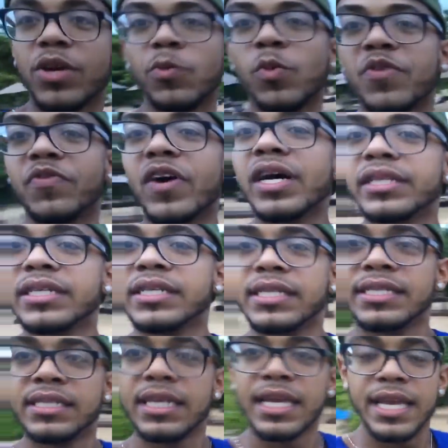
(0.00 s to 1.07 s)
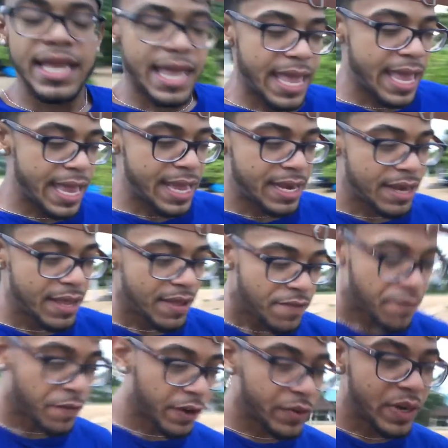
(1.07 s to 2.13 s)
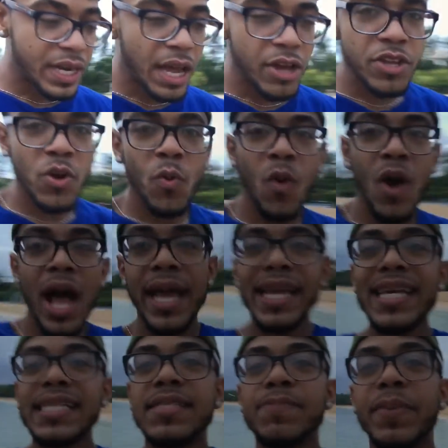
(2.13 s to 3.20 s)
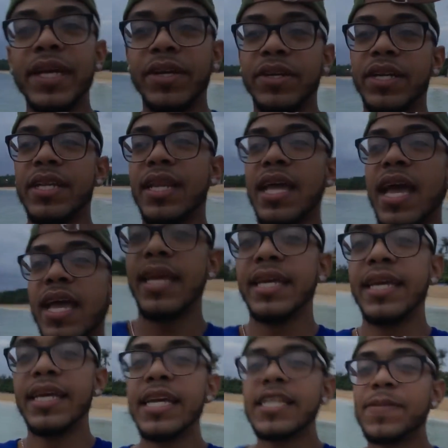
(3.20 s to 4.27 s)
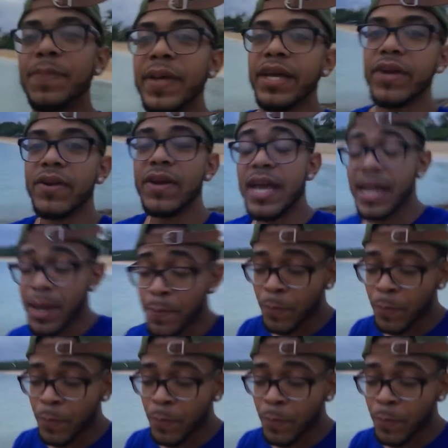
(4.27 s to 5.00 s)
it with others and figuring out your why. It's bigger than that. It's bigger. And I